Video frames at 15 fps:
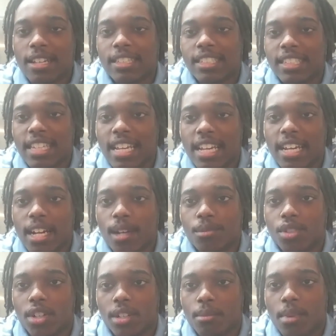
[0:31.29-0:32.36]
Today I'm
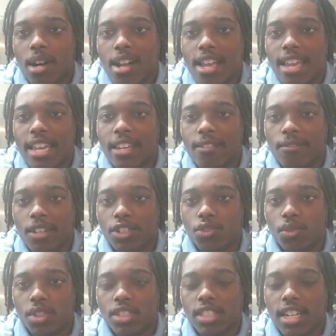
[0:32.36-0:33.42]
talking about
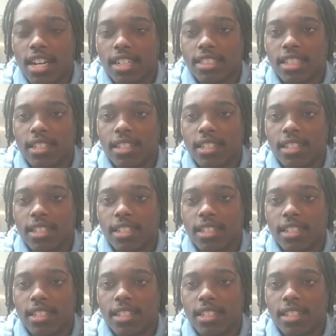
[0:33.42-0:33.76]
individual stocks.